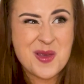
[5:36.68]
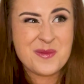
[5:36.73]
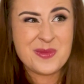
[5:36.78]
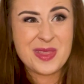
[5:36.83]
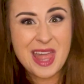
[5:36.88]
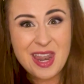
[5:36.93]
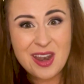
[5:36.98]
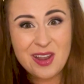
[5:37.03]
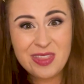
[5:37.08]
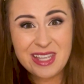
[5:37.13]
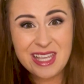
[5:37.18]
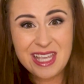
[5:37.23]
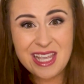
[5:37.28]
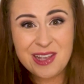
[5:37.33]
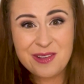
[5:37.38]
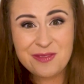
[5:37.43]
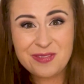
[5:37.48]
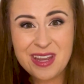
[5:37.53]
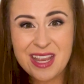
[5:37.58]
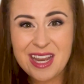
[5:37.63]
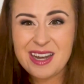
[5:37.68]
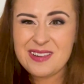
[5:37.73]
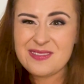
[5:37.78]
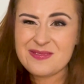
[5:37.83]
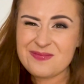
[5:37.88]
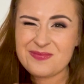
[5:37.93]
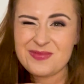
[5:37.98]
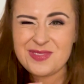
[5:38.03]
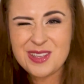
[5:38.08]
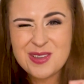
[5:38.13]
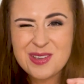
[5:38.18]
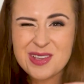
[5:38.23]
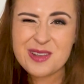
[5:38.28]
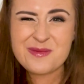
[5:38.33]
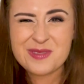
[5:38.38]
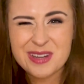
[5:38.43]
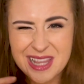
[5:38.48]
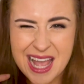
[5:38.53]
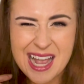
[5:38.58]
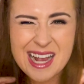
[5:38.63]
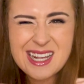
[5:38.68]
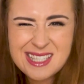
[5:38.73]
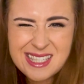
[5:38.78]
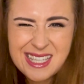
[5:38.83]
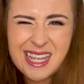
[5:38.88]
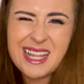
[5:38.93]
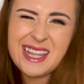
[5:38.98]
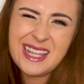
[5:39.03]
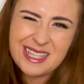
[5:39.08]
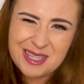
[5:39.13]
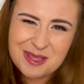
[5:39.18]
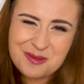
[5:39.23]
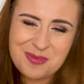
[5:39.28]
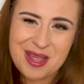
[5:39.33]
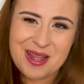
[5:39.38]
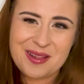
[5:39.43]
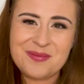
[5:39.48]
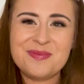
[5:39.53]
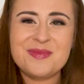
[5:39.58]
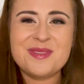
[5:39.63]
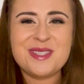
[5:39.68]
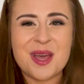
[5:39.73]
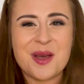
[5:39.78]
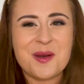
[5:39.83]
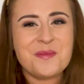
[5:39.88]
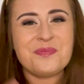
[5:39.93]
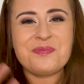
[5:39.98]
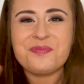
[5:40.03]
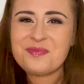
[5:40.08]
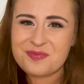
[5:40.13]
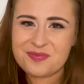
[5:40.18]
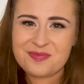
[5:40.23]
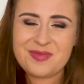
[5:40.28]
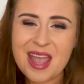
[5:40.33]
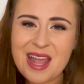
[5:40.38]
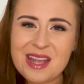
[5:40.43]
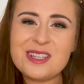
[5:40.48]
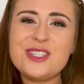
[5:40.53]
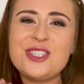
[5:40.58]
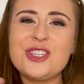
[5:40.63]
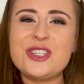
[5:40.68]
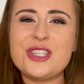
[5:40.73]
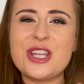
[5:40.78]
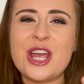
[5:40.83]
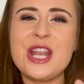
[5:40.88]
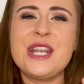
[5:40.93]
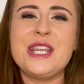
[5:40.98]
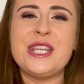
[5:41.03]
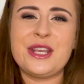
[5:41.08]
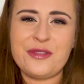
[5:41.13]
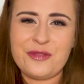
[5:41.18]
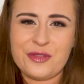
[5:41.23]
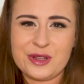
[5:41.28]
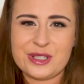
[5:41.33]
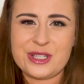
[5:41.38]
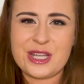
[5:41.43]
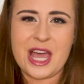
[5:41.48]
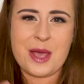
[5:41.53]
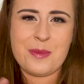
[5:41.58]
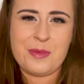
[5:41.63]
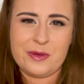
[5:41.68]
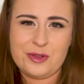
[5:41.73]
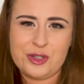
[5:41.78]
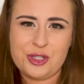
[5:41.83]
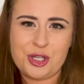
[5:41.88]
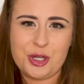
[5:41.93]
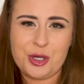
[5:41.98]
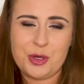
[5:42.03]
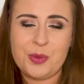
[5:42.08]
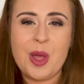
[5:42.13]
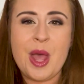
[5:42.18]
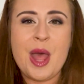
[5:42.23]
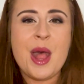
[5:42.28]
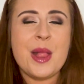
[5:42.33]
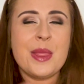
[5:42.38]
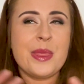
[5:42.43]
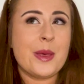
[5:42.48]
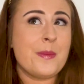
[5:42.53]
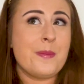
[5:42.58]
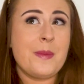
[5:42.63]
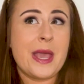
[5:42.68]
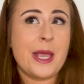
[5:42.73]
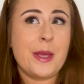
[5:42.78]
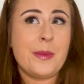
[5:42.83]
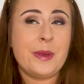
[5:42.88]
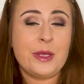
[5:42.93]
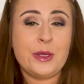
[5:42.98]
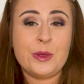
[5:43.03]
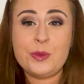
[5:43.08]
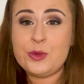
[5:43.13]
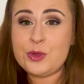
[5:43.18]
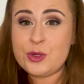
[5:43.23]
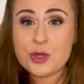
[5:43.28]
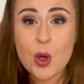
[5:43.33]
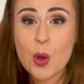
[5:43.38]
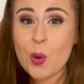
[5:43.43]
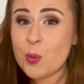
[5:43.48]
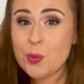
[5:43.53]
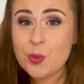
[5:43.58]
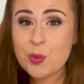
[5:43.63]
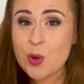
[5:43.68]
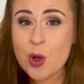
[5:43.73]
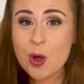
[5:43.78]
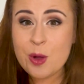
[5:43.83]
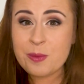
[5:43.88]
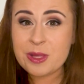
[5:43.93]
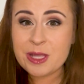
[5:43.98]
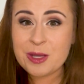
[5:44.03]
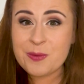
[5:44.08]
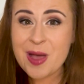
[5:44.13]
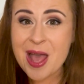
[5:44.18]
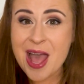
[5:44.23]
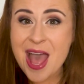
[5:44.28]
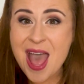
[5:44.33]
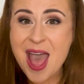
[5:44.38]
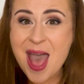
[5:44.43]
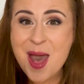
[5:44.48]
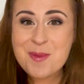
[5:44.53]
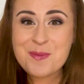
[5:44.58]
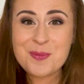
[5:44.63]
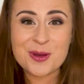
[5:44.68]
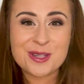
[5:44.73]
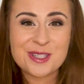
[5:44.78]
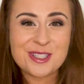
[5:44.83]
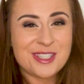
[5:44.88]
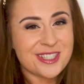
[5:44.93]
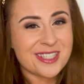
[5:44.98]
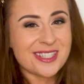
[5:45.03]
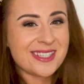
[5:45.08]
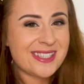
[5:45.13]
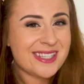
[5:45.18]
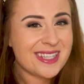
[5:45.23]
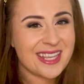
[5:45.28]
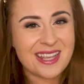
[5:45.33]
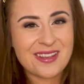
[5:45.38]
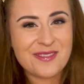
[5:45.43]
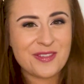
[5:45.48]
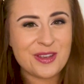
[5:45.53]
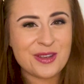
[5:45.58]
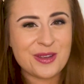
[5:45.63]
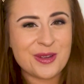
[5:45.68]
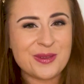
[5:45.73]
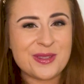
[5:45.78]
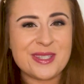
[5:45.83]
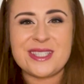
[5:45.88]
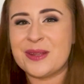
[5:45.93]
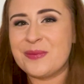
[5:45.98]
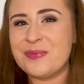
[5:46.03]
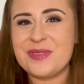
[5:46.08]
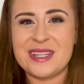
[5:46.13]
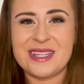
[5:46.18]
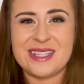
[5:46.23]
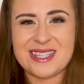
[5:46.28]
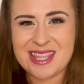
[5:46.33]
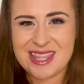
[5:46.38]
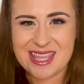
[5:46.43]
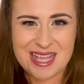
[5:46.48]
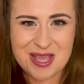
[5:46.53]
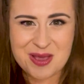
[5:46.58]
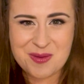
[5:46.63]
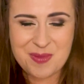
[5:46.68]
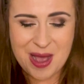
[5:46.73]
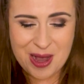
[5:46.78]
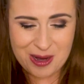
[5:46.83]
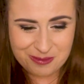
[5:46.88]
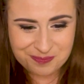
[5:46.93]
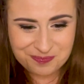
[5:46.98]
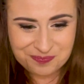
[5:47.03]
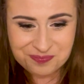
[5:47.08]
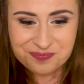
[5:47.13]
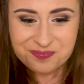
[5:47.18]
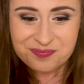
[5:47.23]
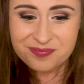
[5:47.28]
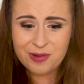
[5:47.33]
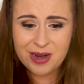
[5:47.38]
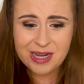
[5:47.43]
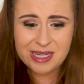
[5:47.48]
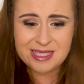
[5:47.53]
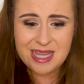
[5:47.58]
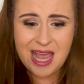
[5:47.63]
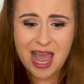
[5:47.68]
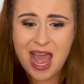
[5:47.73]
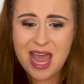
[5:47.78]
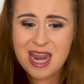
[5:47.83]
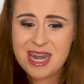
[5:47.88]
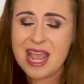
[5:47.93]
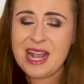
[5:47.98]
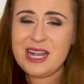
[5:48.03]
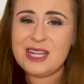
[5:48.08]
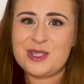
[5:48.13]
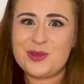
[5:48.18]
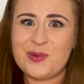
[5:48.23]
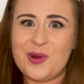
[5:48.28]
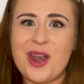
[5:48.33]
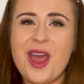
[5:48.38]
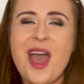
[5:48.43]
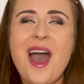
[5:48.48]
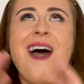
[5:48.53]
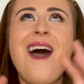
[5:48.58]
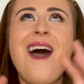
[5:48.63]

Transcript: then on the evening, you can relax it a little bit. So that's just a different type of shoe that maybe you don't normally wear, but just to give you something to think about. Right, our next one.